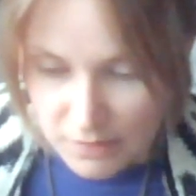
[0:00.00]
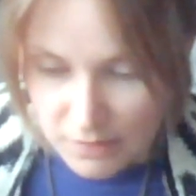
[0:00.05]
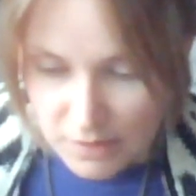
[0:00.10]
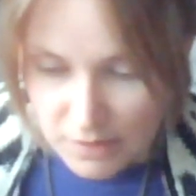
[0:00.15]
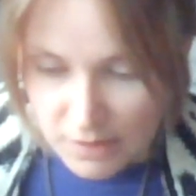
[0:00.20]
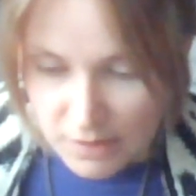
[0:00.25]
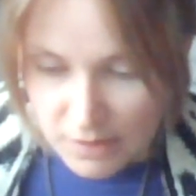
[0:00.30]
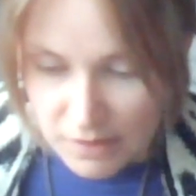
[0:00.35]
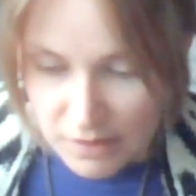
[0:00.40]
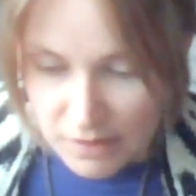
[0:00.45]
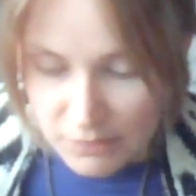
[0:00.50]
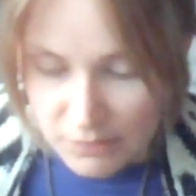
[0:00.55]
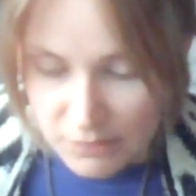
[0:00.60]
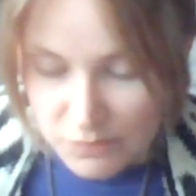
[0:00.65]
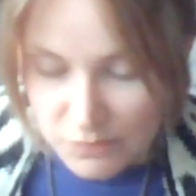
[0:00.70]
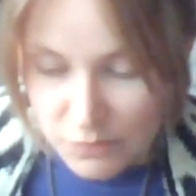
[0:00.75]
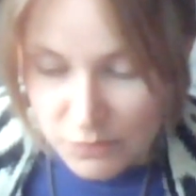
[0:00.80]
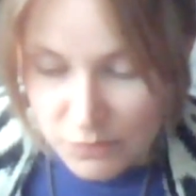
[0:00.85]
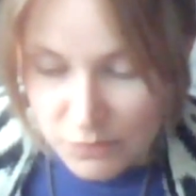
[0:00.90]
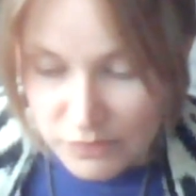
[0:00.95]
I was
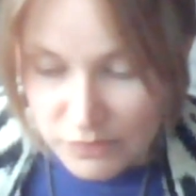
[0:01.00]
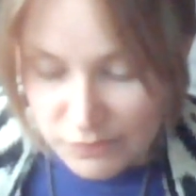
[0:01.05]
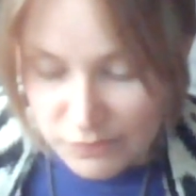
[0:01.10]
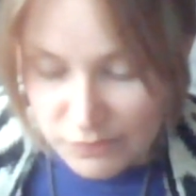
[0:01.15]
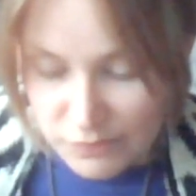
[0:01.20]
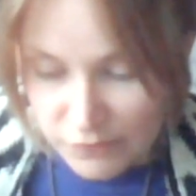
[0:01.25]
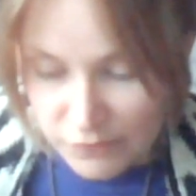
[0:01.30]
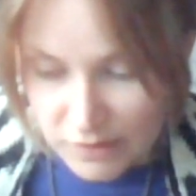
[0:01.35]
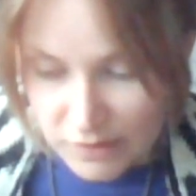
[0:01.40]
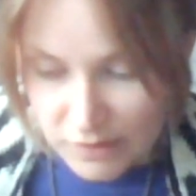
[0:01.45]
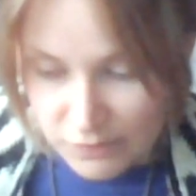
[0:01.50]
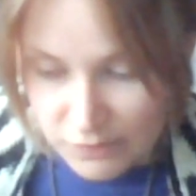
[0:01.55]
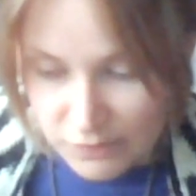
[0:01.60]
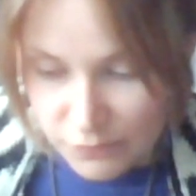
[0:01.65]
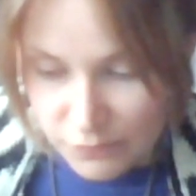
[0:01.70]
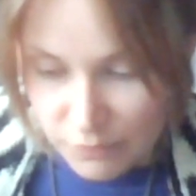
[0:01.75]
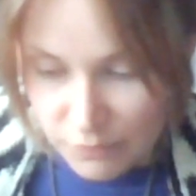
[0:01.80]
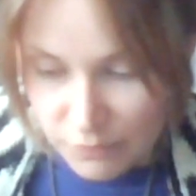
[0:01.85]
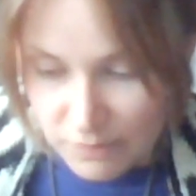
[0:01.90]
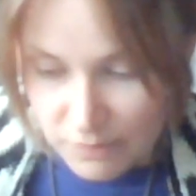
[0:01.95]
most afraid of what
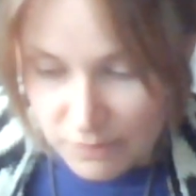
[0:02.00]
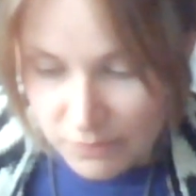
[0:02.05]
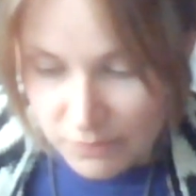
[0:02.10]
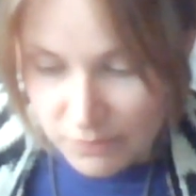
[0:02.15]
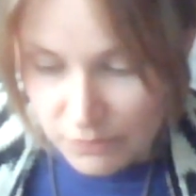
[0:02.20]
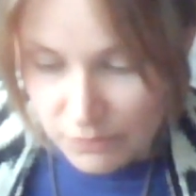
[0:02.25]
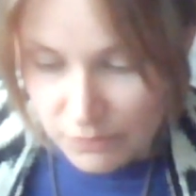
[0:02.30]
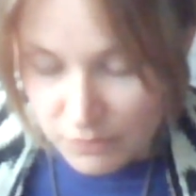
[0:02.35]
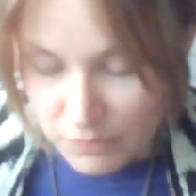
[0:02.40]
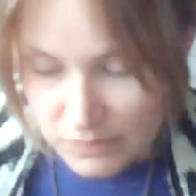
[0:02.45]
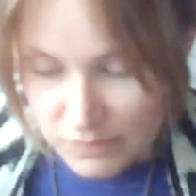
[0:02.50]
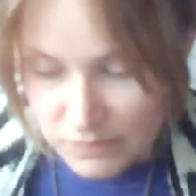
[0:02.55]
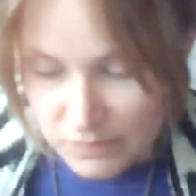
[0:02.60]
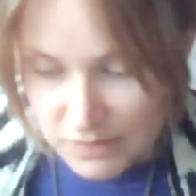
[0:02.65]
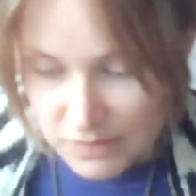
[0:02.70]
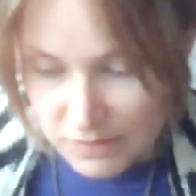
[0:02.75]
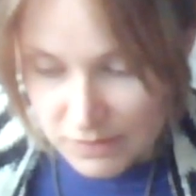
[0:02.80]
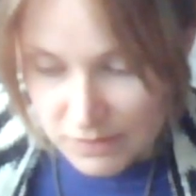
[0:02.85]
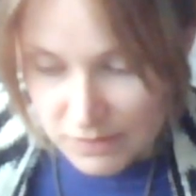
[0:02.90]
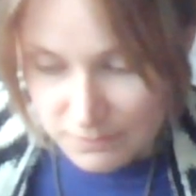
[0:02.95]
my mother would say.
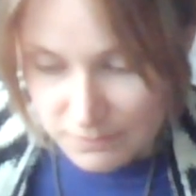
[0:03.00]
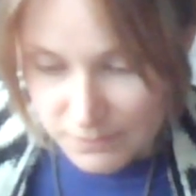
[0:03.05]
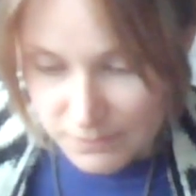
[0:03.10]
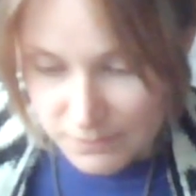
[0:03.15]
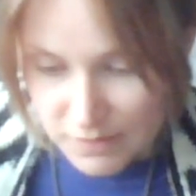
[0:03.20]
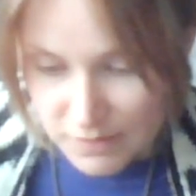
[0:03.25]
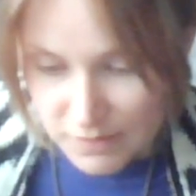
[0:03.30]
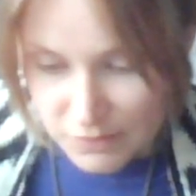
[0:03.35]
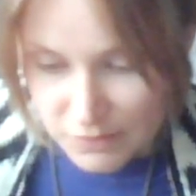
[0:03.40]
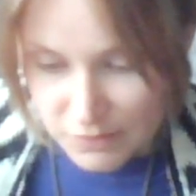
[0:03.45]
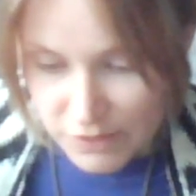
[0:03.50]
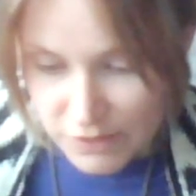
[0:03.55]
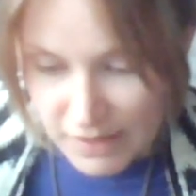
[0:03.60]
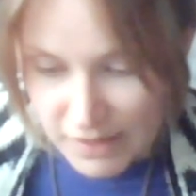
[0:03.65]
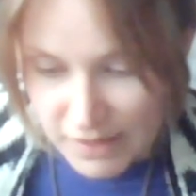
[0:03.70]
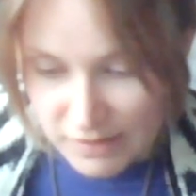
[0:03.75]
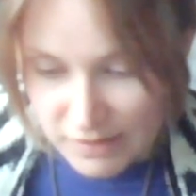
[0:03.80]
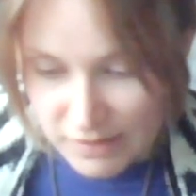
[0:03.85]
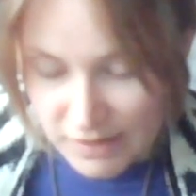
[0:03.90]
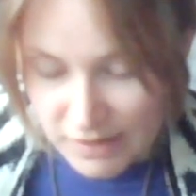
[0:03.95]
She hadn't
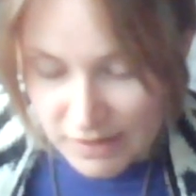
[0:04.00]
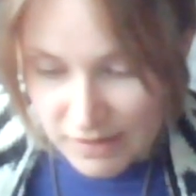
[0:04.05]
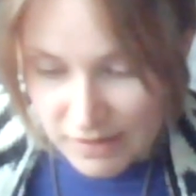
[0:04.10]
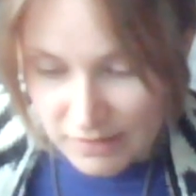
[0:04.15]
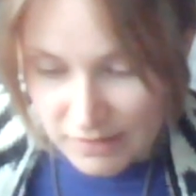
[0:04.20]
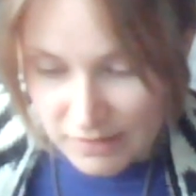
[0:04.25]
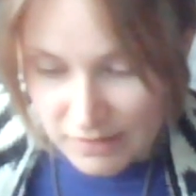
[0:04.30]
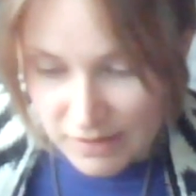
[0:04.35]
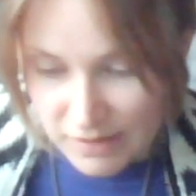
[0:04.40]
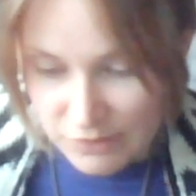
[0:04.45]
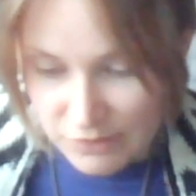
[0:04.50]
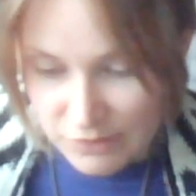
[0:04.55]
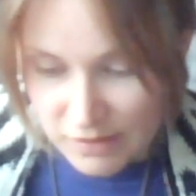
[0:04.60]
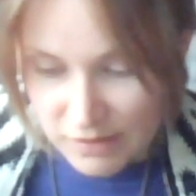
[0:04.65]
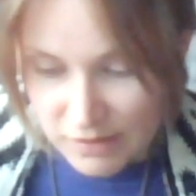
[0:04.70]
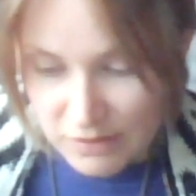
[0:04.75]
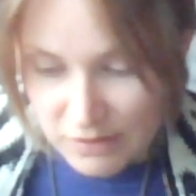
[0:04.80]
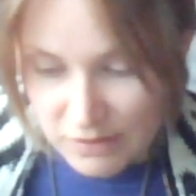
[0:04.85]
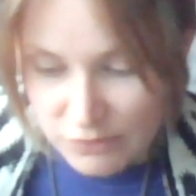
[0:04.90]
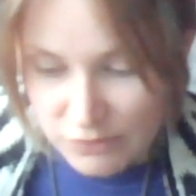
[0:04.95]
had the
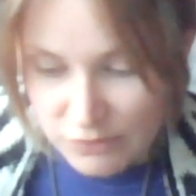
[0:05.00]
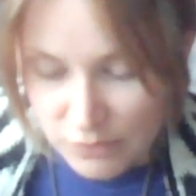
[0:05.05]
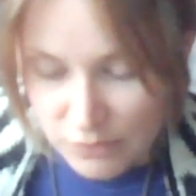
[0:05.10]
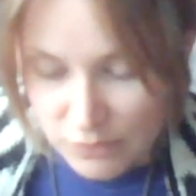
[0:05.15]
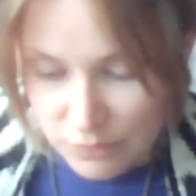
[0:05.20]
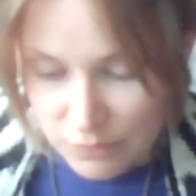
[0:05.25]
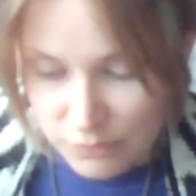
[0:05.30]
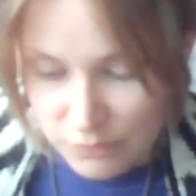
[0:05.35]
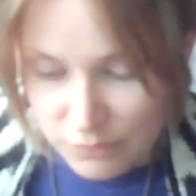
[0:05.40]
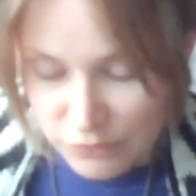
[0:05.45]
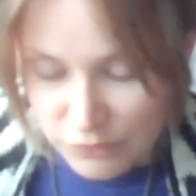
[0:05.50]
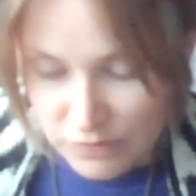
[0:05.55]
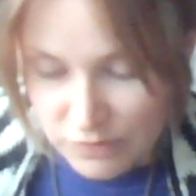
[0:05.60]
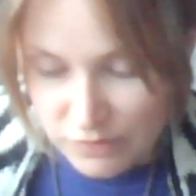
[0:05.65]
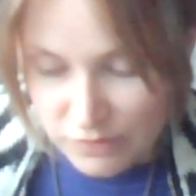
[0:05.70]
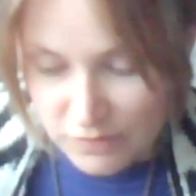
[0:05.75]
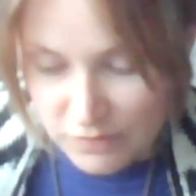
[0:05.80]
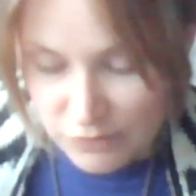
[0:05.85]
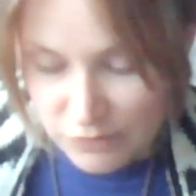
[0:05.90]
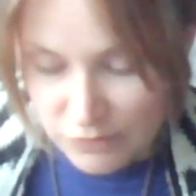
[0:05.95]
educational opportunity
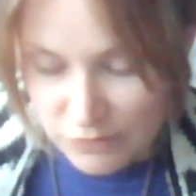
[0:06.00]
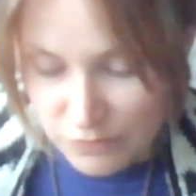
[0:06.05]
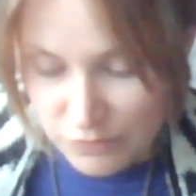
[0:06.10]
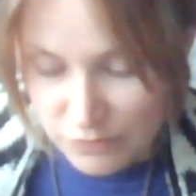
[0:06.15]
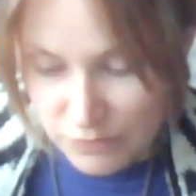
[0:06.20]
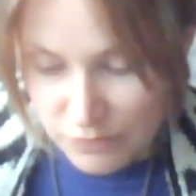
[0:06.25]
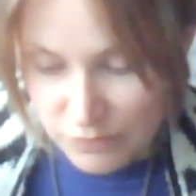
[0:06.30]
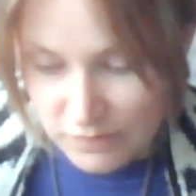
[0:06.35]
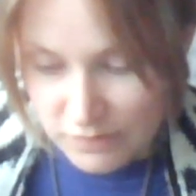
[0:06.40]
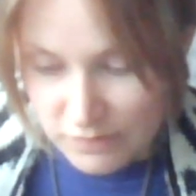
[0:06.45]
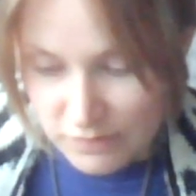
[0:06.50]
she wanted.